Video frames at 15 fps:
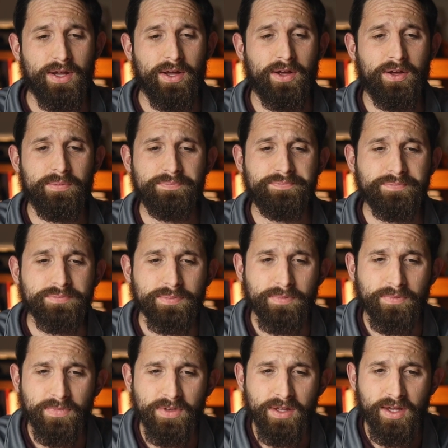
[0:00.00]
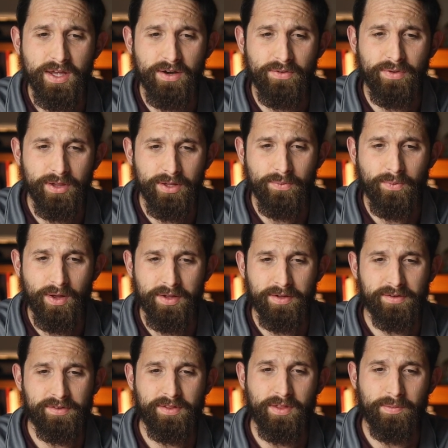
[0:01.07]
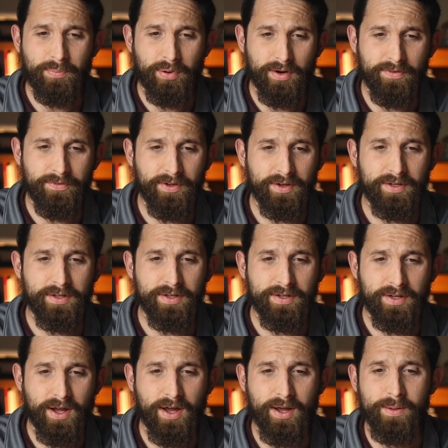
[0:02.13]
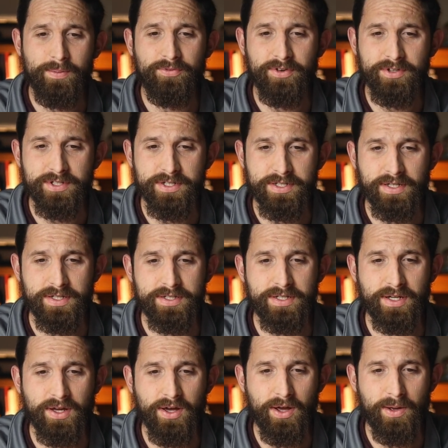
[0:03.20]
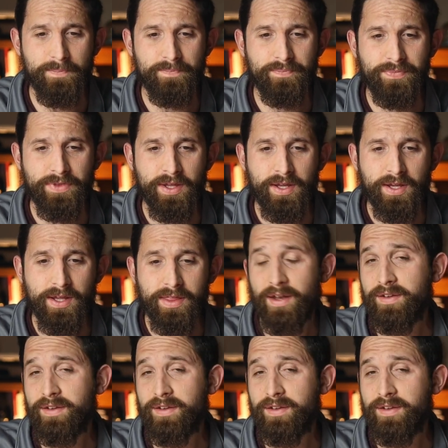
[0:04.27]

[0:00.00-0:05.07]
And it really was the perfect time for Jesus to come. Then